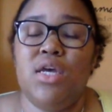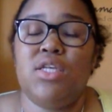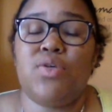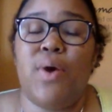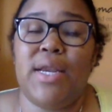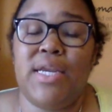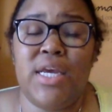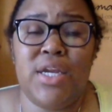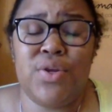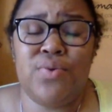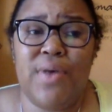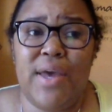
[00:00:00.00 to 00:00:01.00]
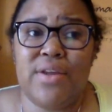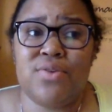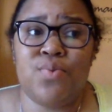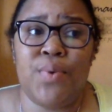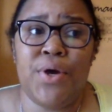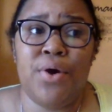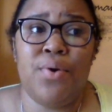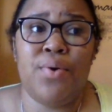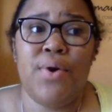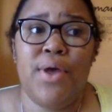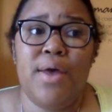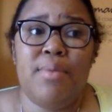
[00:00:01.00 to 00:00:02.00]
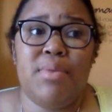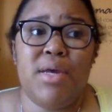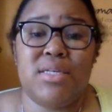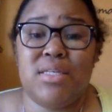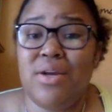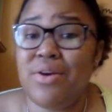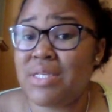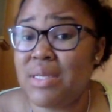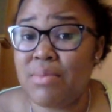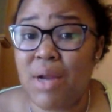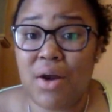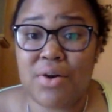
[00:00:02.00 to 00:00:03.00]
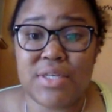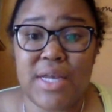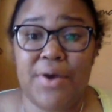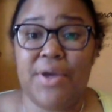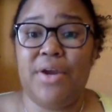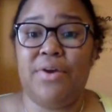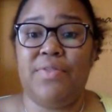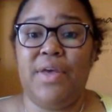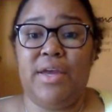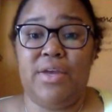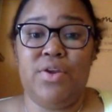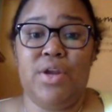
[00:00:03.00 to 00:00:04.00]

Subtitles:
So I did do that as well because there are some doctors out here that,